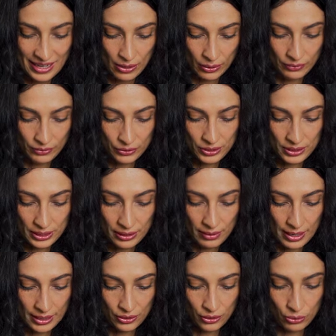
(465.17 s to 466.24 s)
Now, if you see
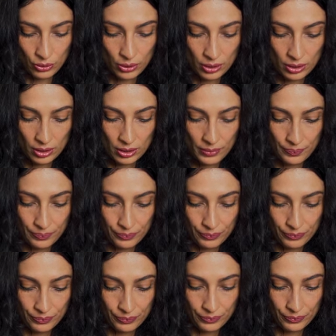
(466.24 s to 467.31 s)
that your
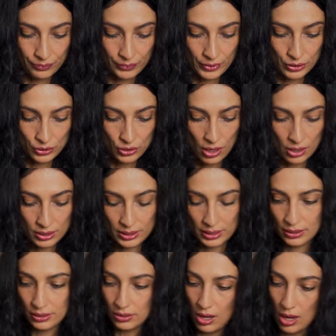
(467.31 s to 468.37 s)
sauce
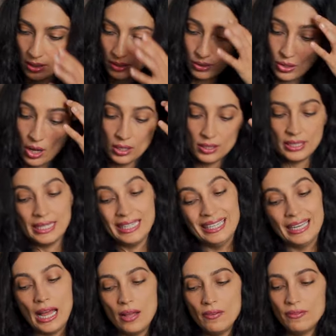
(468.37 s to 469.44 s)
is not saucy
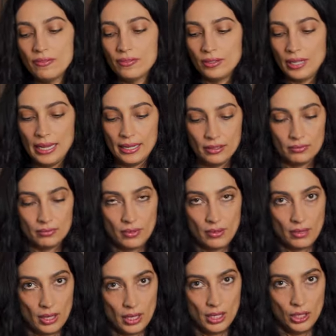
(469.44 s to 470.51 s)
enough, like
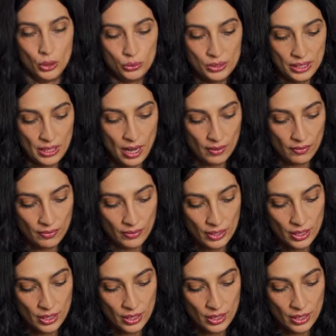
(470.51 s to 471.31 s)
loose enough,